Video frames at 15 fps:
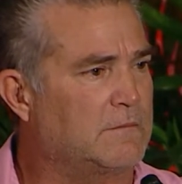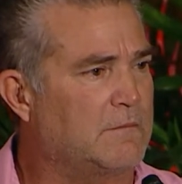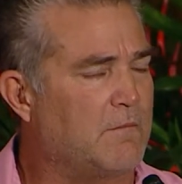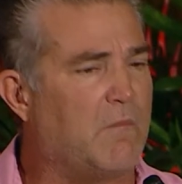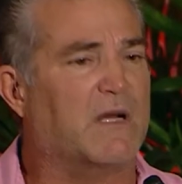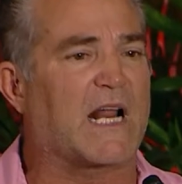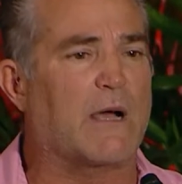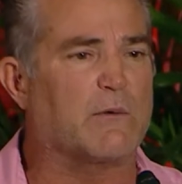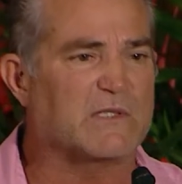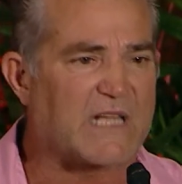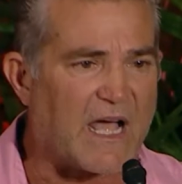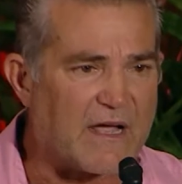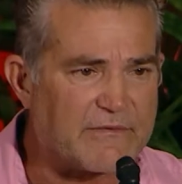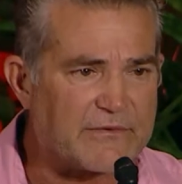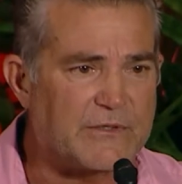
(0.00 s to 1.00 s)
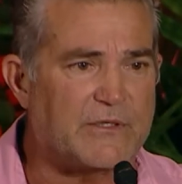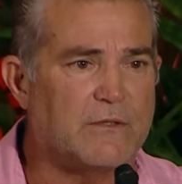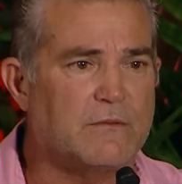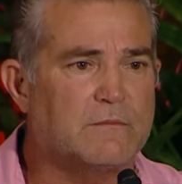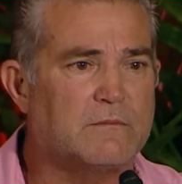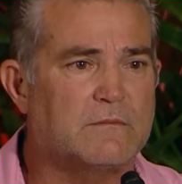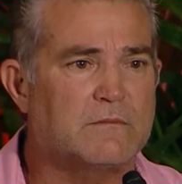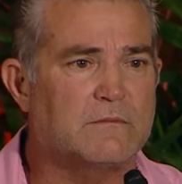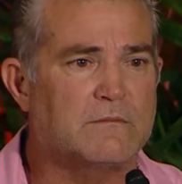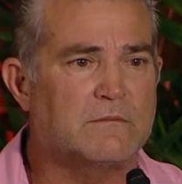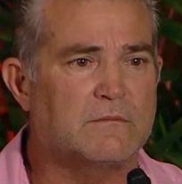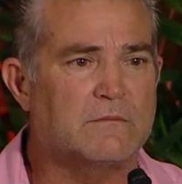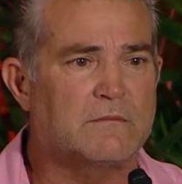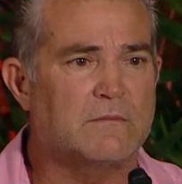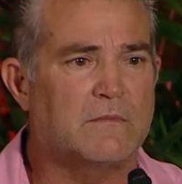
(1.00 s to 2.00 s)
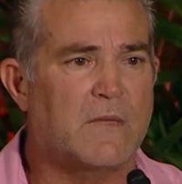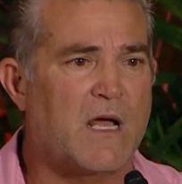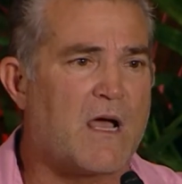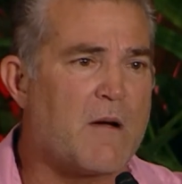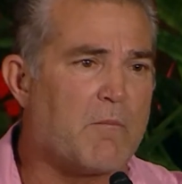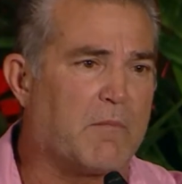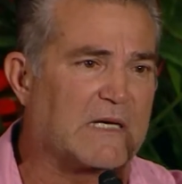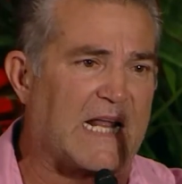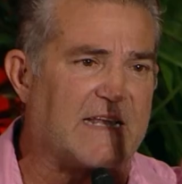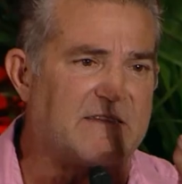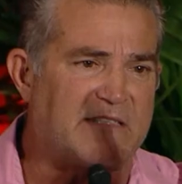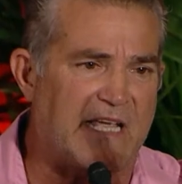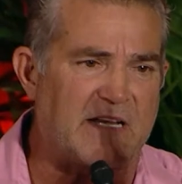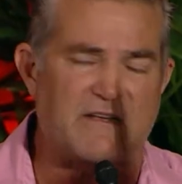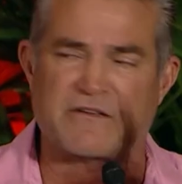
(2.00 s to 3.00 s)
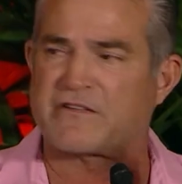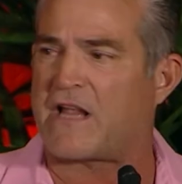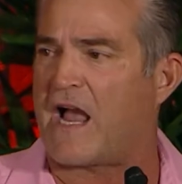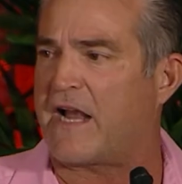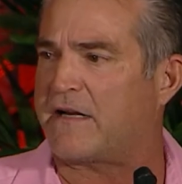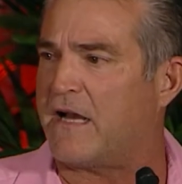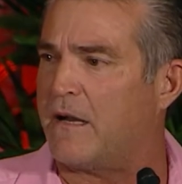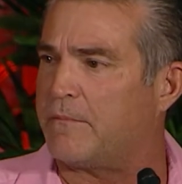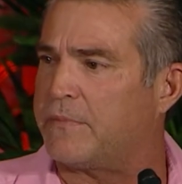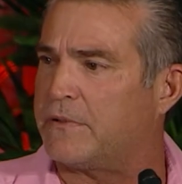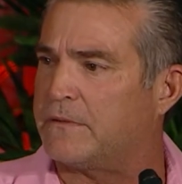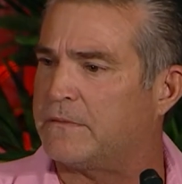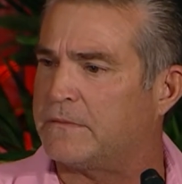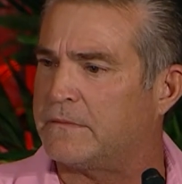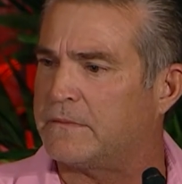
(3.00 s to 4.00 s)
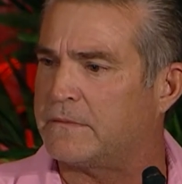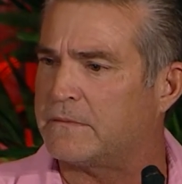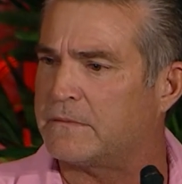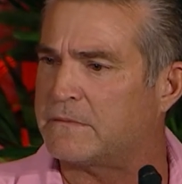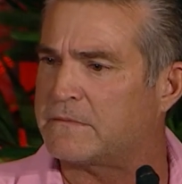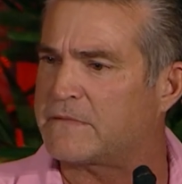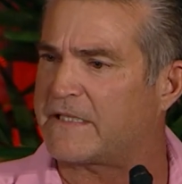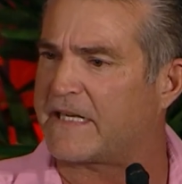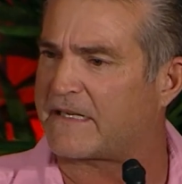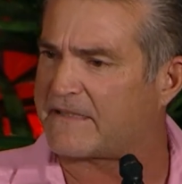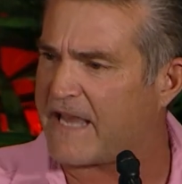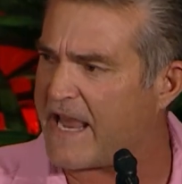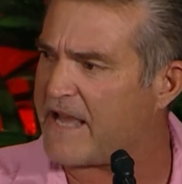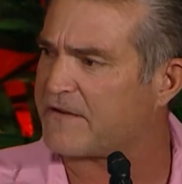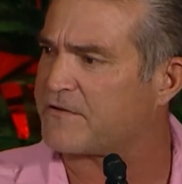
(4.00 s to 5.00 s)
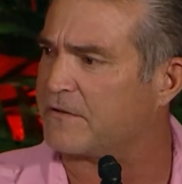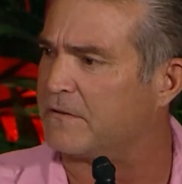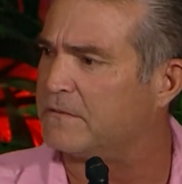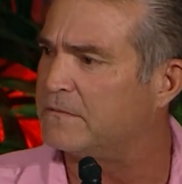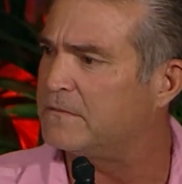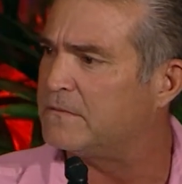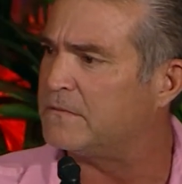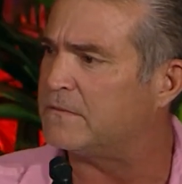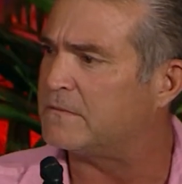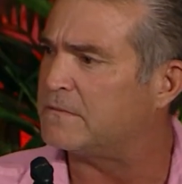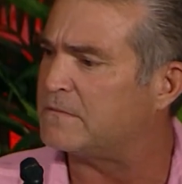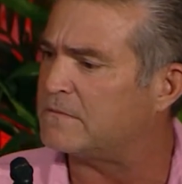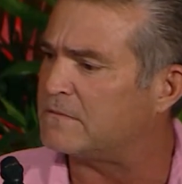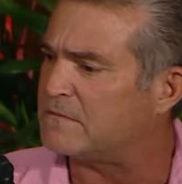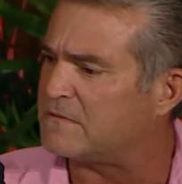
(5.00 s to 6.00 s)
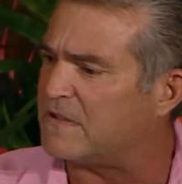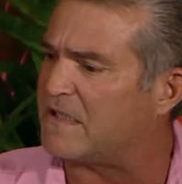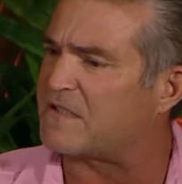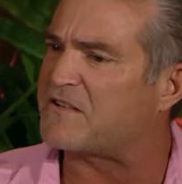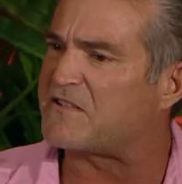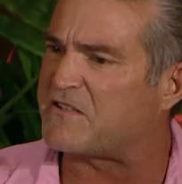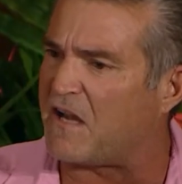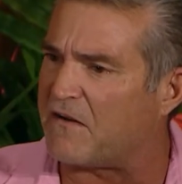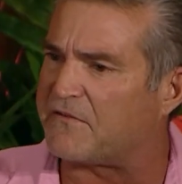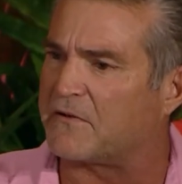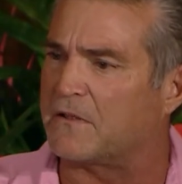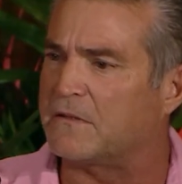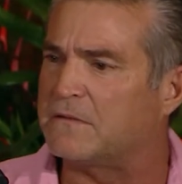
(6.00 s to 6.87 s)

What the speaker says: But I will die for you. But I didn't sign up to get cancer and suffer.